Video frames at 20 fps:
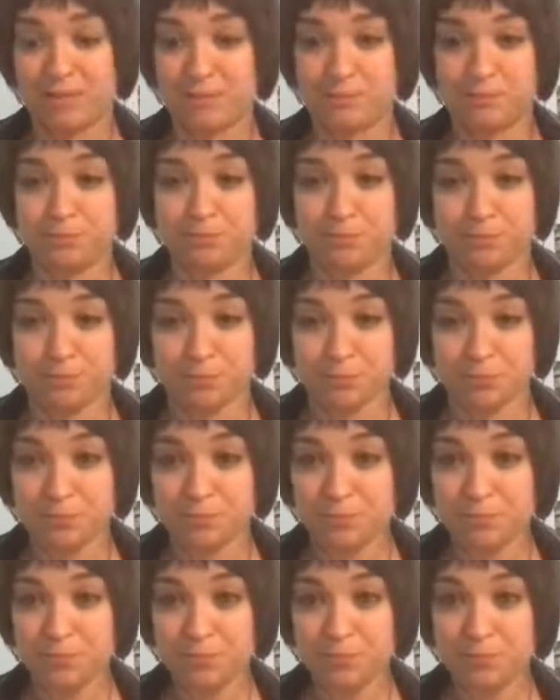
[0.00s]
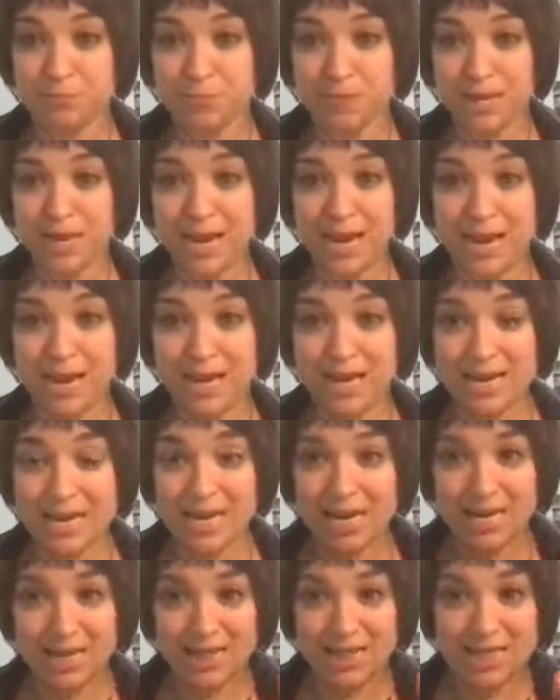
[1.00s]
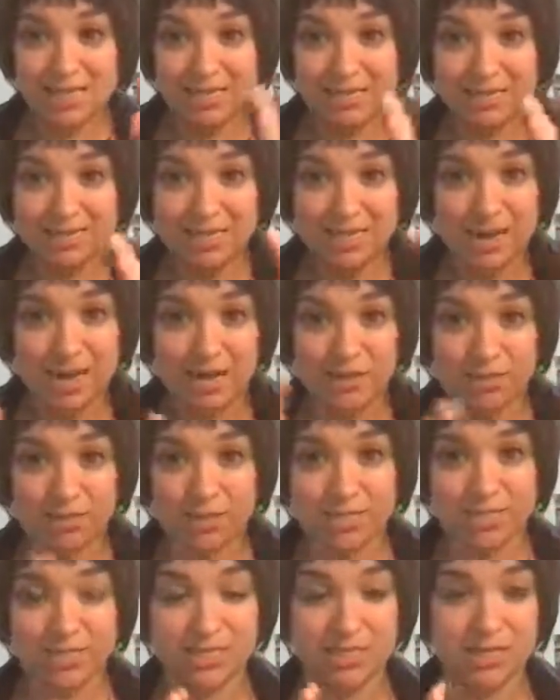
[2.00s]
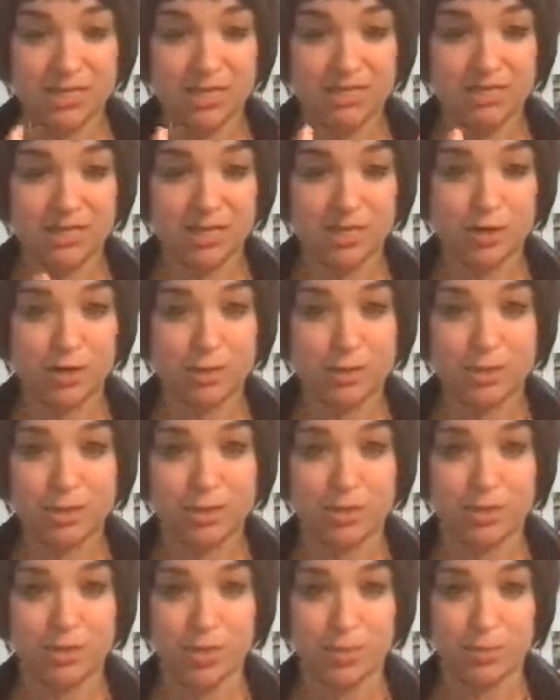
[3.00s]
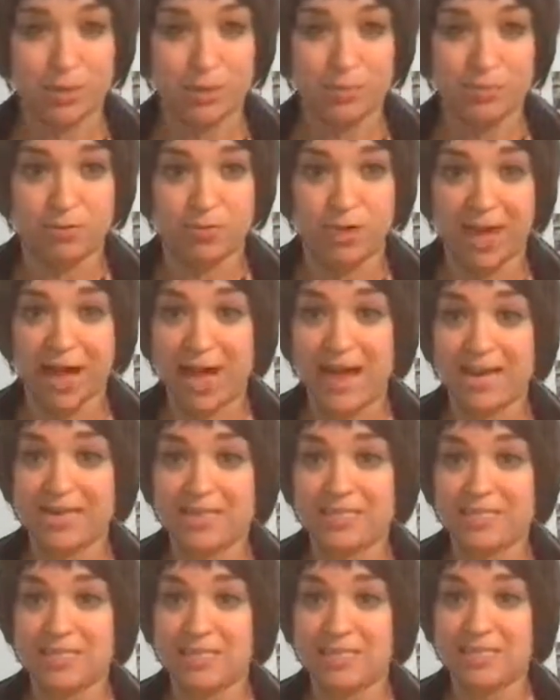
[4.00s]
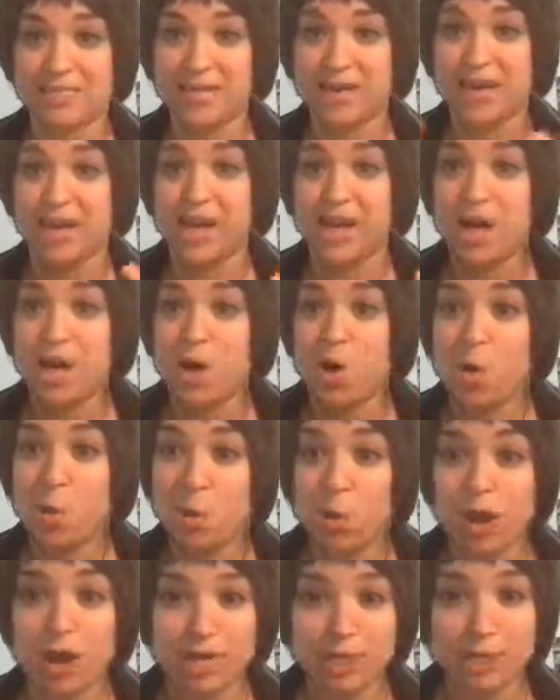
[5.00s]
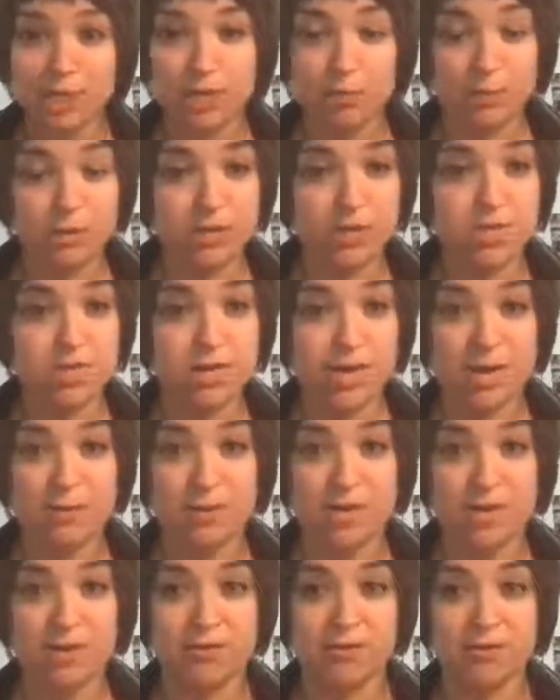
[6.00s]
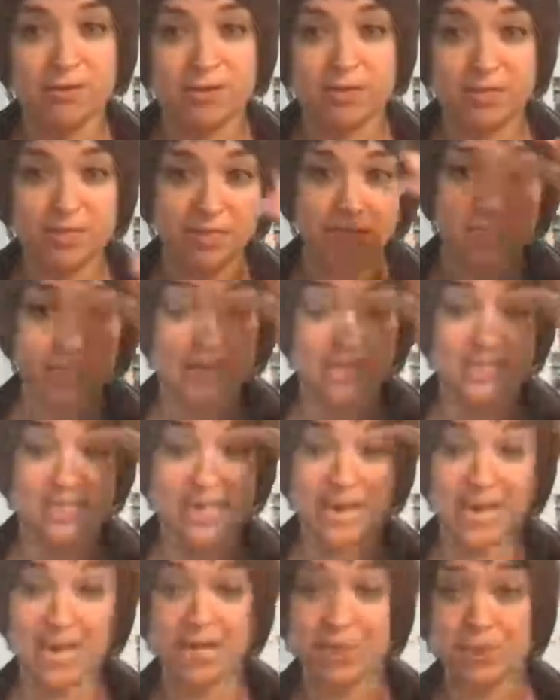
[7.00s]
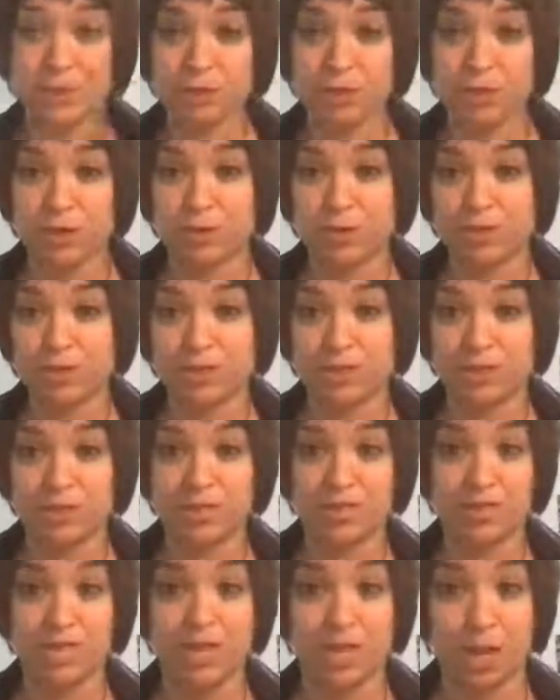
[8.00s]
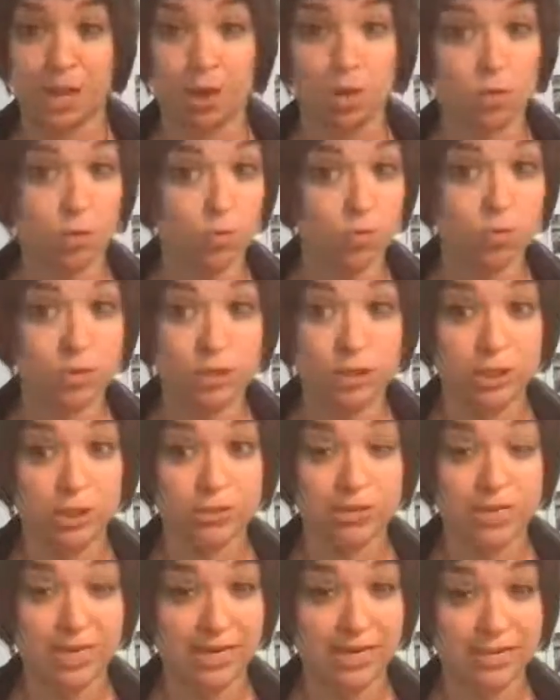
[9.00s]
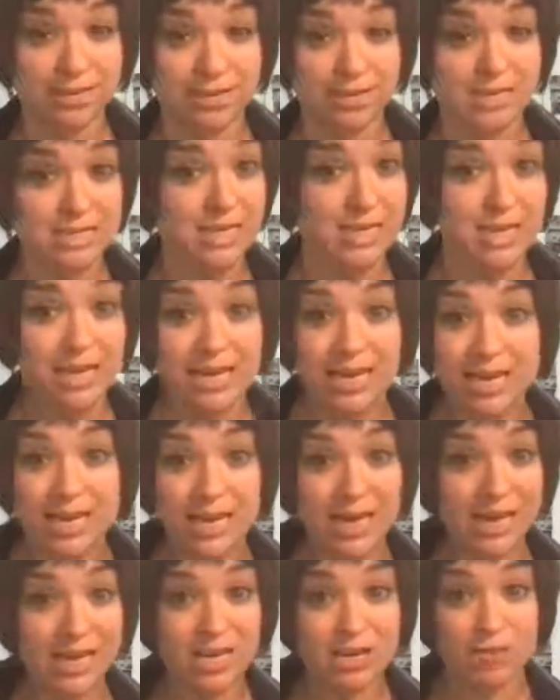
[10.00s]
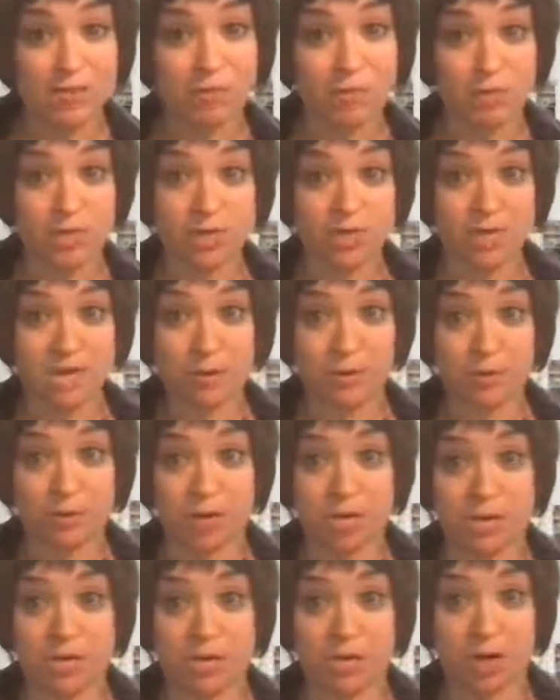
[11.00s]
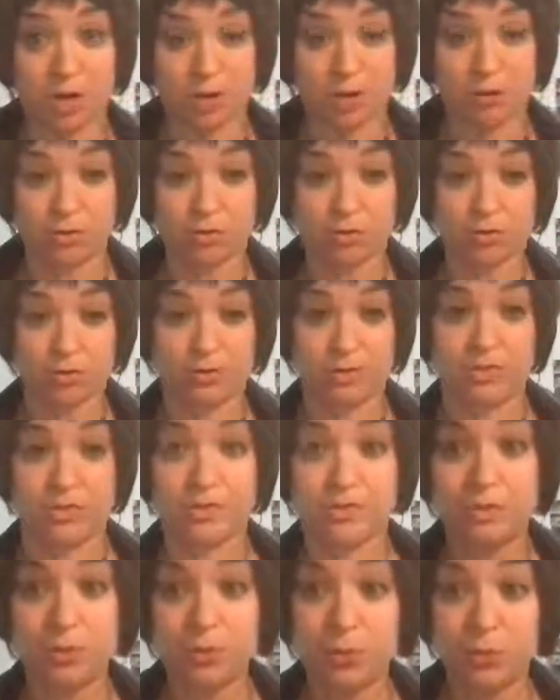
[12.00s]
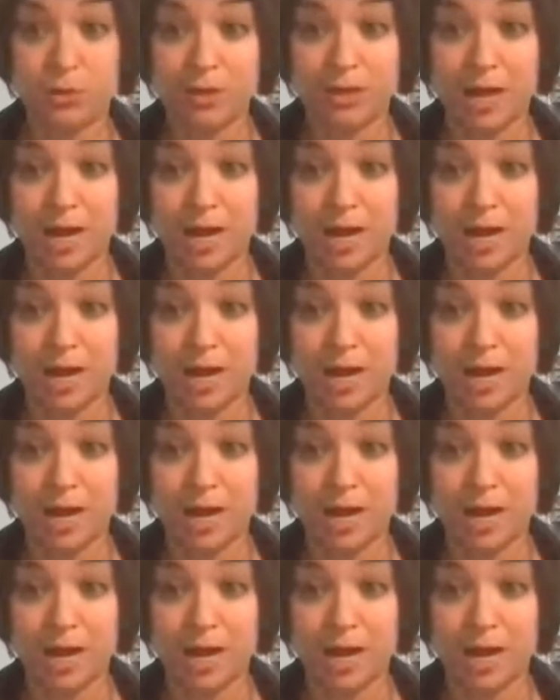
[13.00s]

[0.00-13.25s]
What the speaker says: And this kind of leads into this other question that people ask. They say, why should I put the time and effort into answering a question that they can Google in 2 seconds and get 40 top-rated articles?